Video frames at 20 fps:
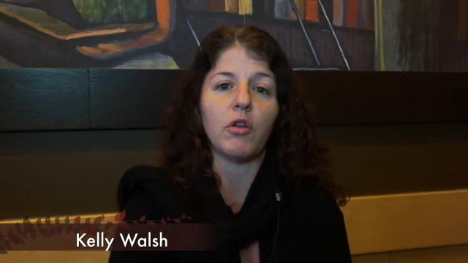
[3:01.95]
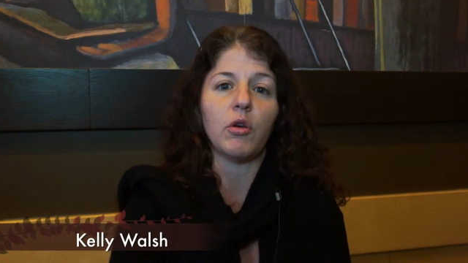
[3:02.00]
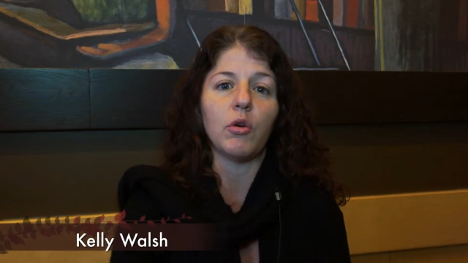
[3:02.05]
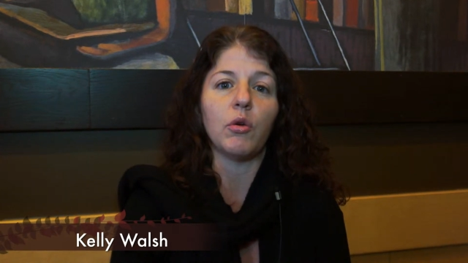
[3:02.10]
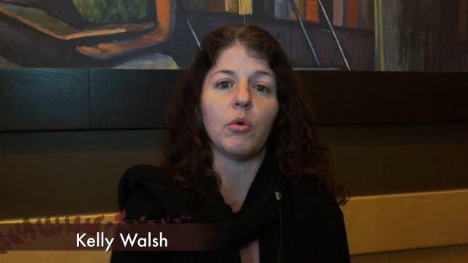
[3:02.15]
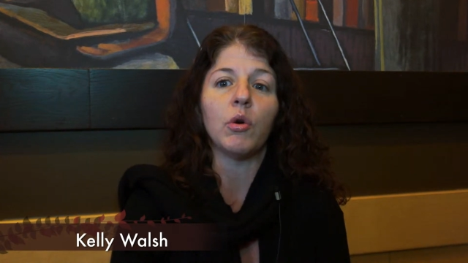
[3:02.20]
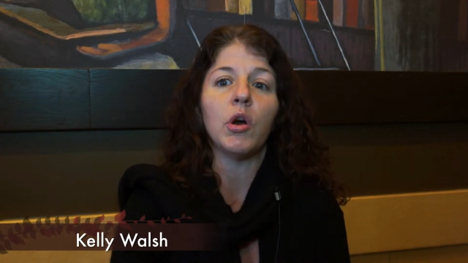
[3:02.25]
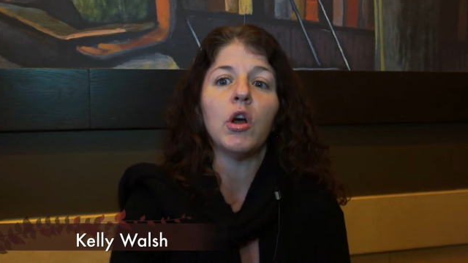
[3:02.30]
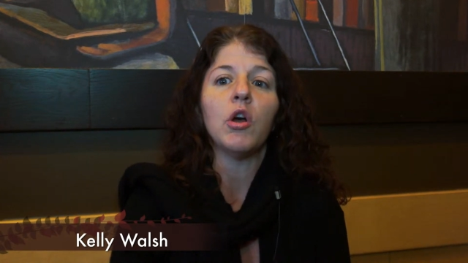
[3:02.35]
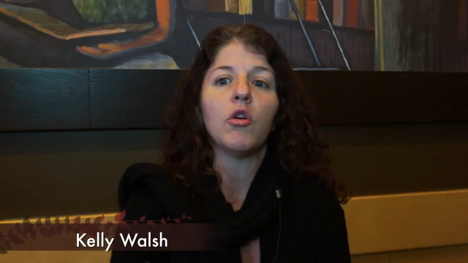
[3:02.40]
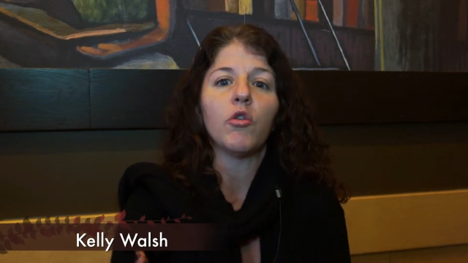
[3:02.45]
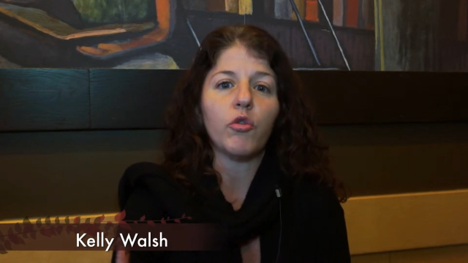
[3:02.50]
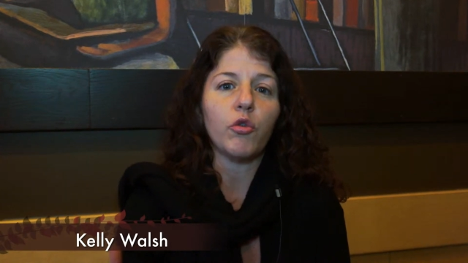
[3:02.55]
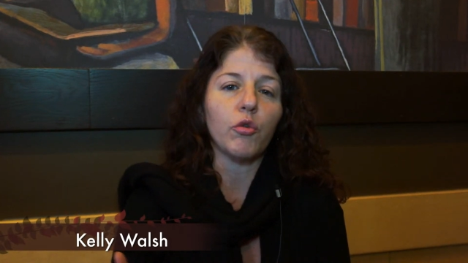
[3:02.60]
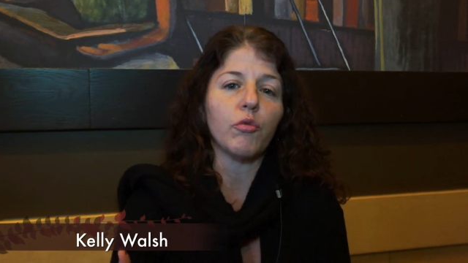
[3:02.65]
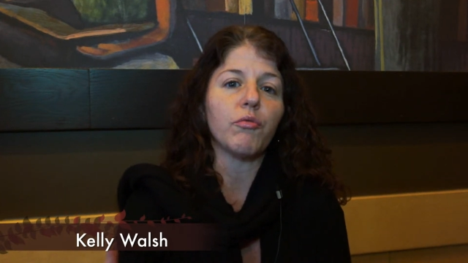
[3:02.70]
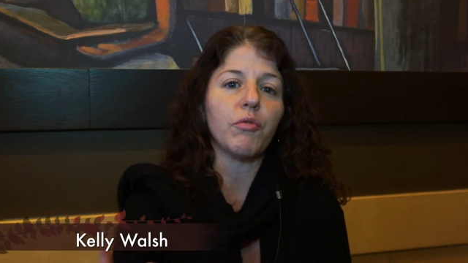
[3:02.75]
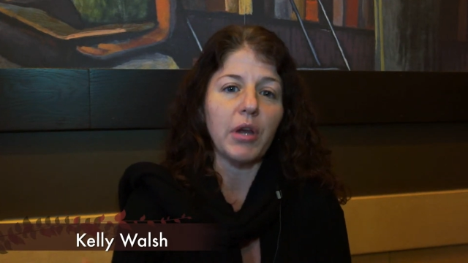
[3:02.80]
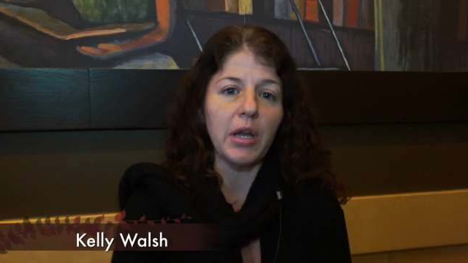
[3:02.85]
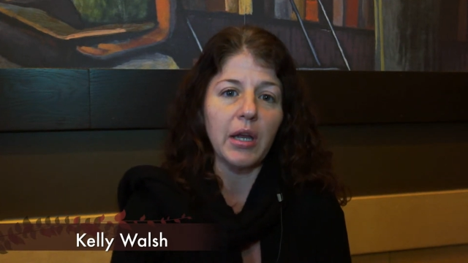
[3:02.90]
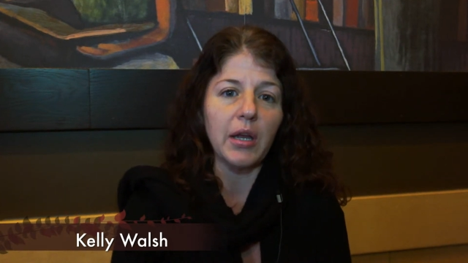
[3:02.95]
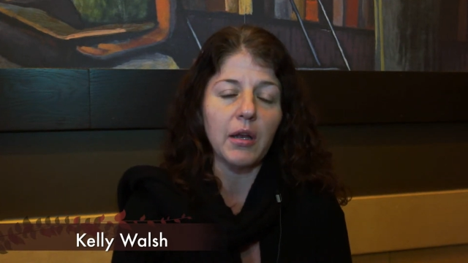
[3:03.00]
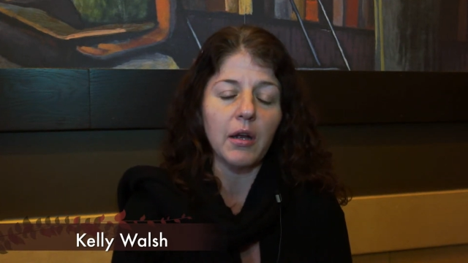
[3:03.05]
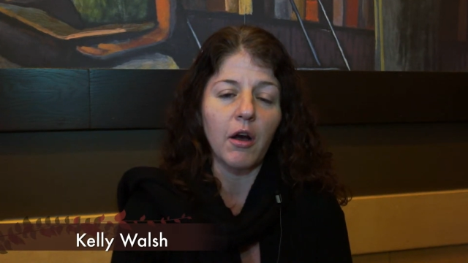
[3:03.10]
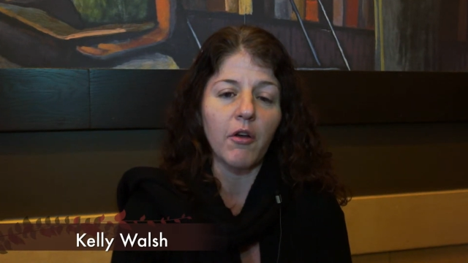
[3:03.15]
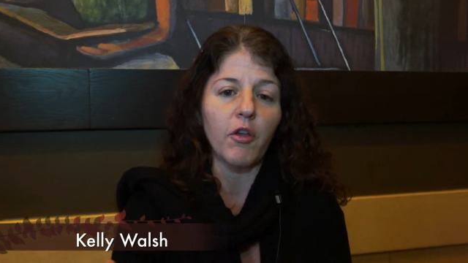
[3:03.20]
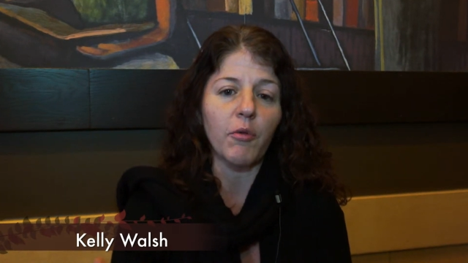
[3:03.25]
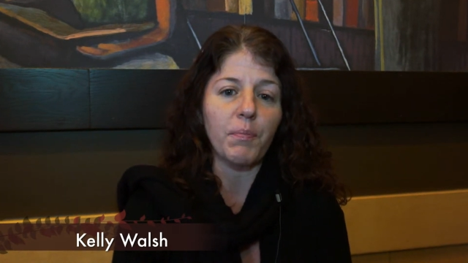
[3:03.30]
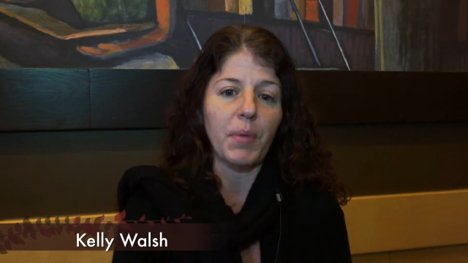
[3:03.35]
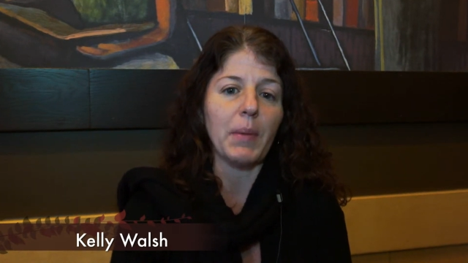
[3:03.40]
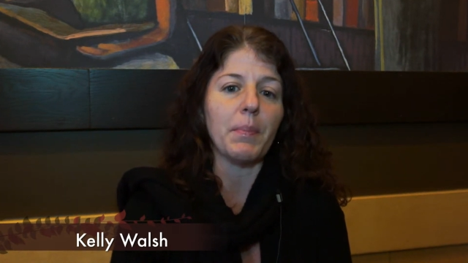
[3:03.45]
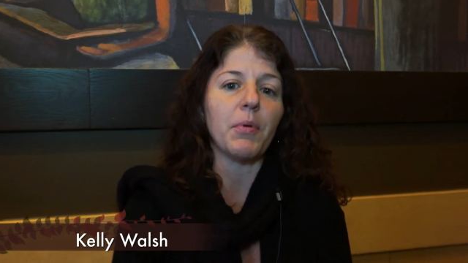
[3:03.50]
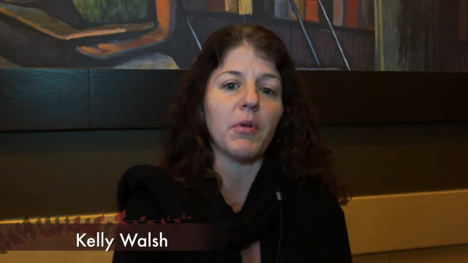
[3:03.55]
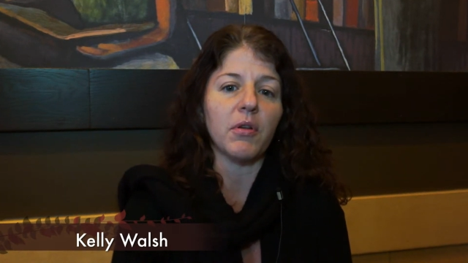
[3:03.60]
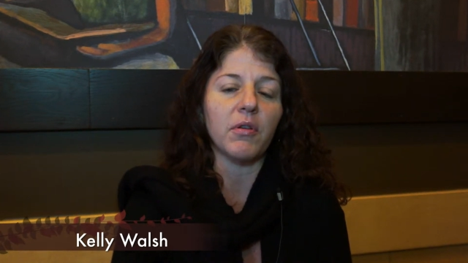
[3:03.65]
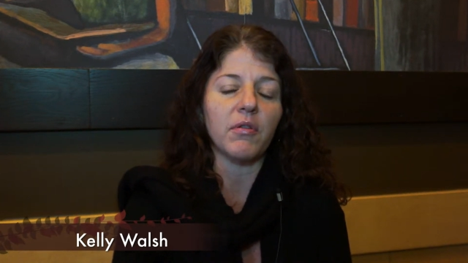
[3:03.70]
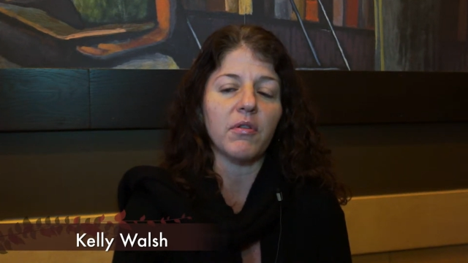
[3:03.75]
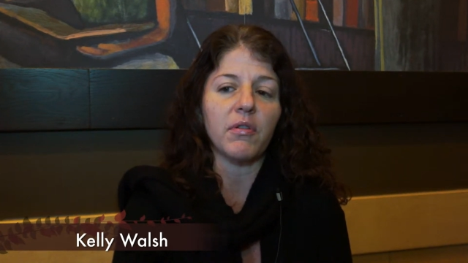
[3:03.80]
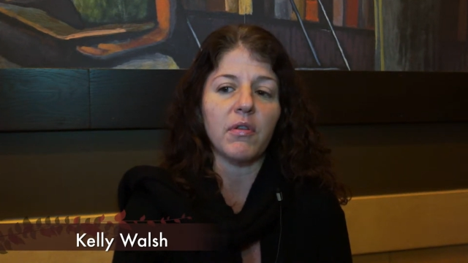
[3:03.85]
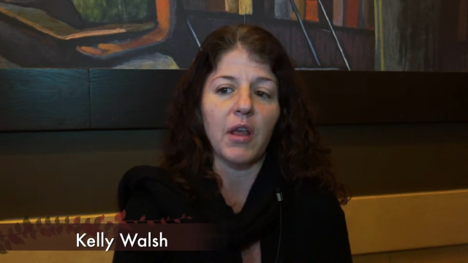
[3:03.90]
you to read other
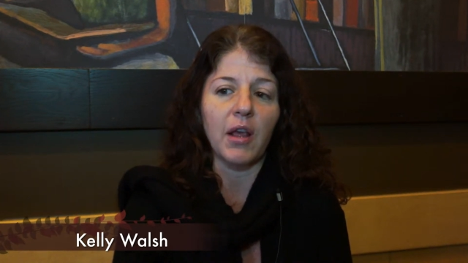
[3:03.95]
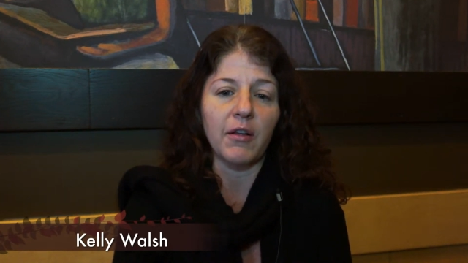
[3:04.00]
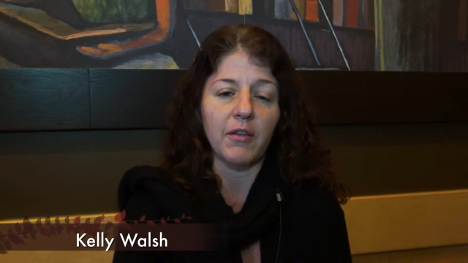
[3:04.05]
people's